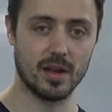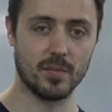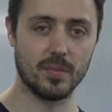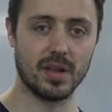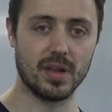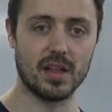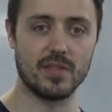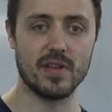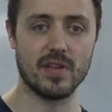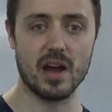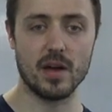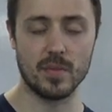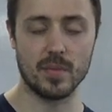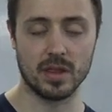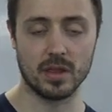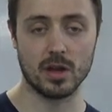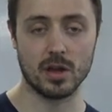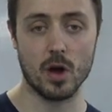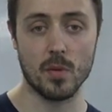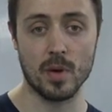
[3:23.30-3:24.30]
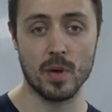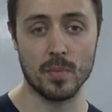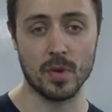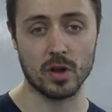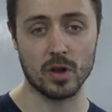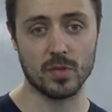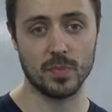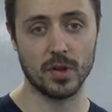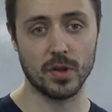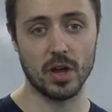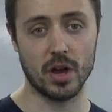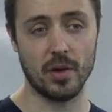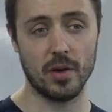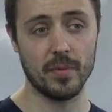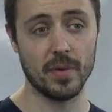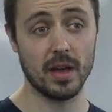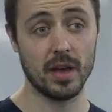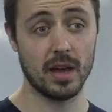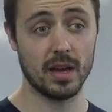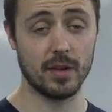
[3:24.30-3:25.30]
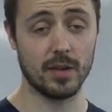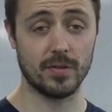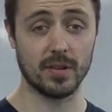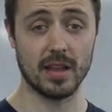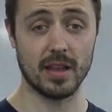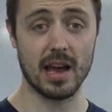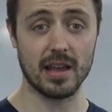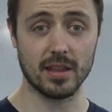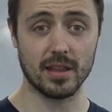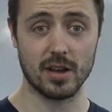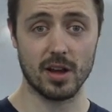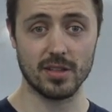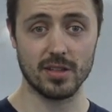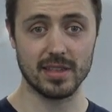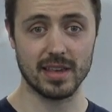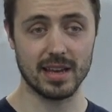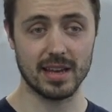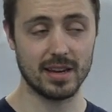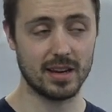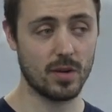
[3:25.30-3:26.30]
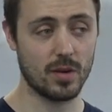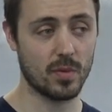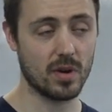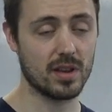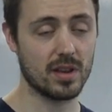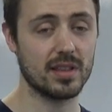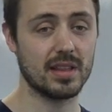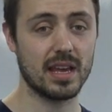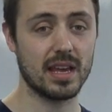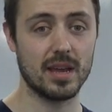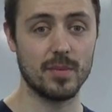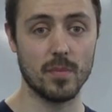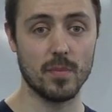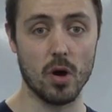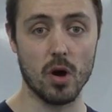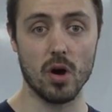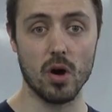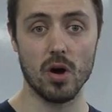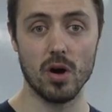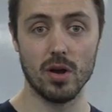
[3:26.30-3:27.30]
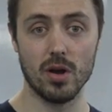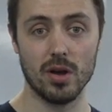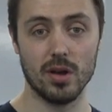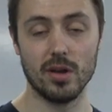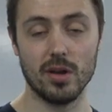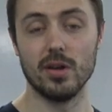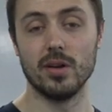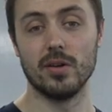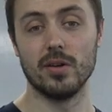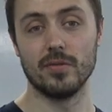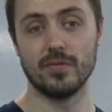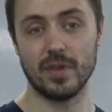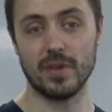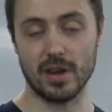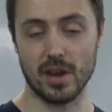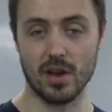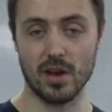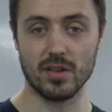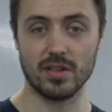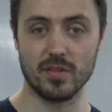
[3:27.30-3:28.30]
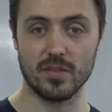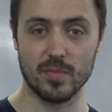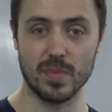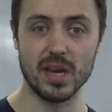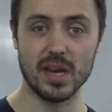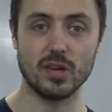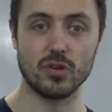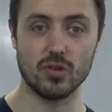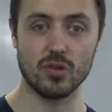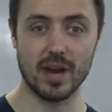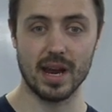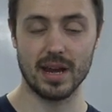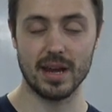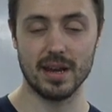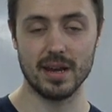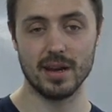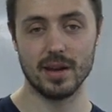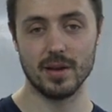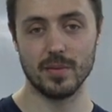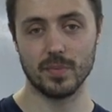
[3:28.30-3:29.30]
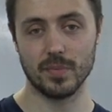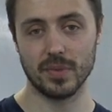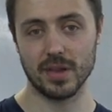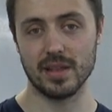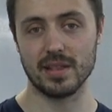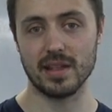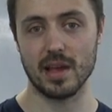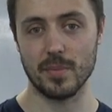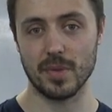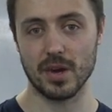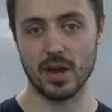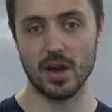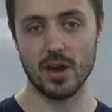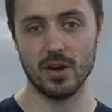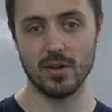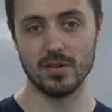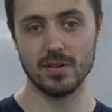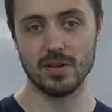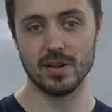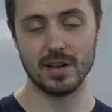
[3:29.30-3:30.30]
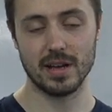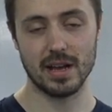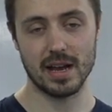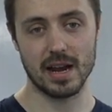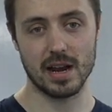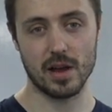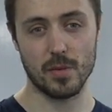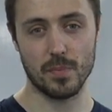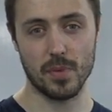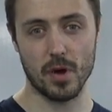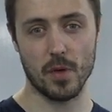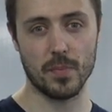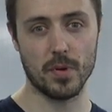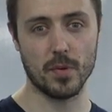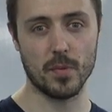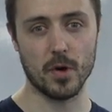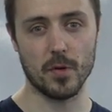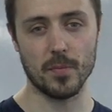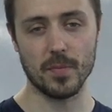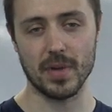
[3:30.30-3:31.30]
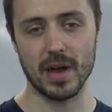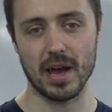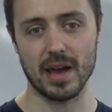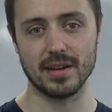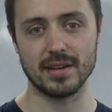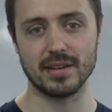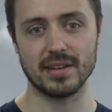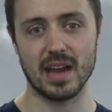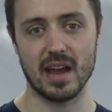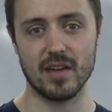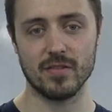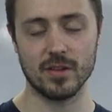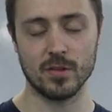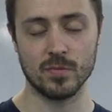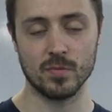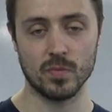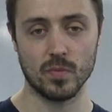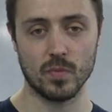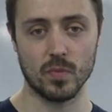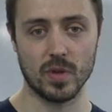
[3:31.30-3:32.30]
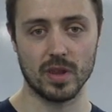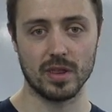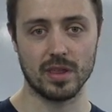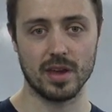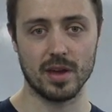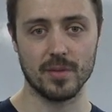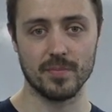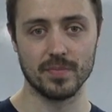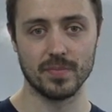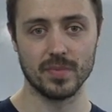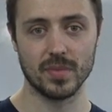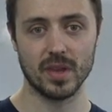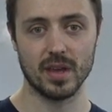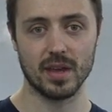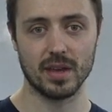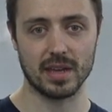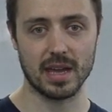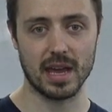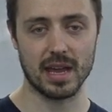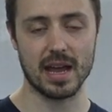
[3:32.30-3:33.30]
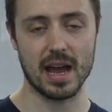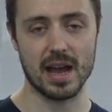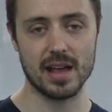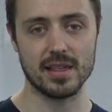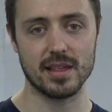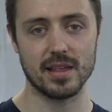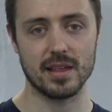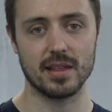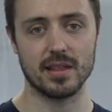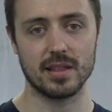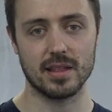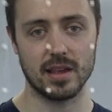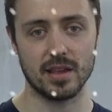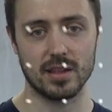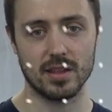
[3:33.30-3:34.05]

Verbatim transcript: please find them in the comment box below. And if you like the content and you want to see more videos of me training, please let me know and I'll pop them up and share them with you. Okay guys, see you